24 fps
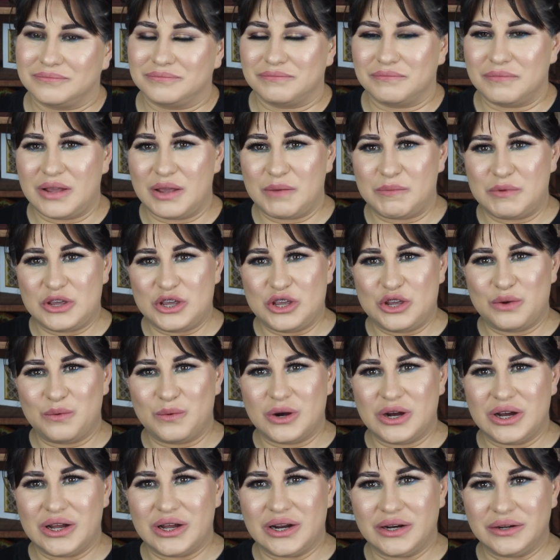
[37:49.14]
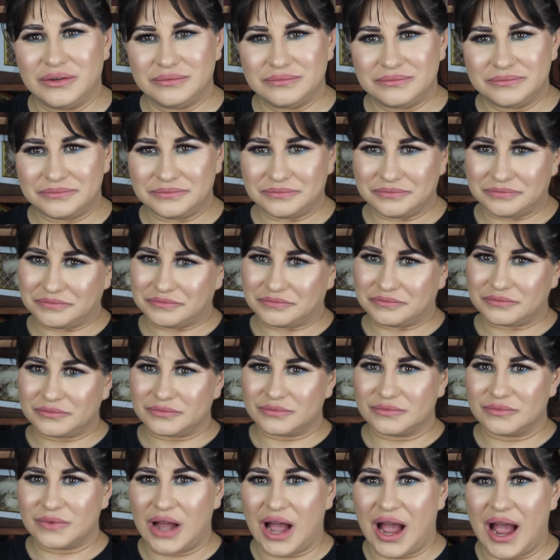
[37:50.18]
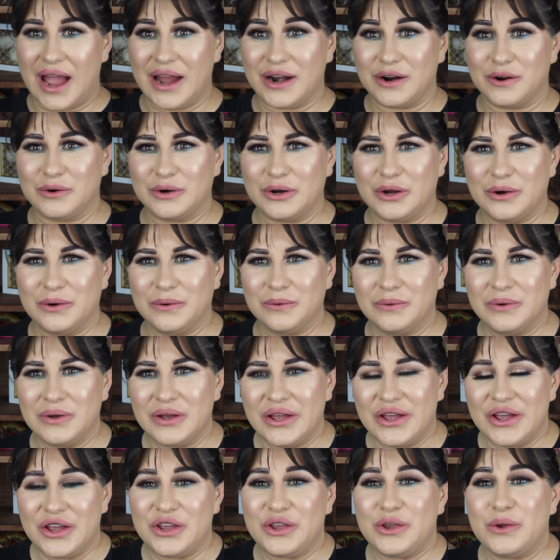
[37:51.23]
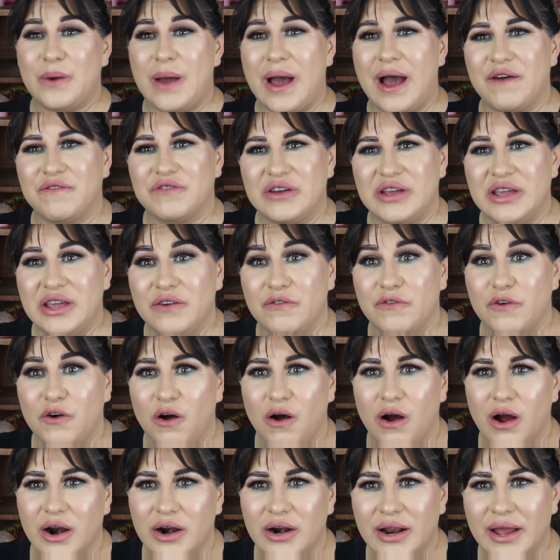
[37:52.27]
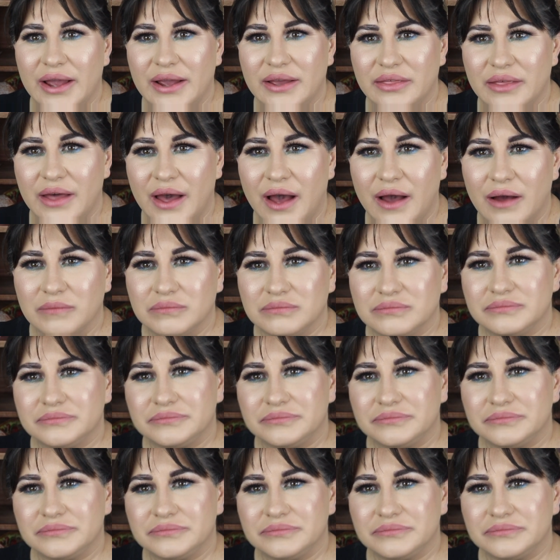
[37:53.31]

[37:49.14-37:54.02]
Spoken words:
Maybe you would. I don't know. You have an evil heart like that.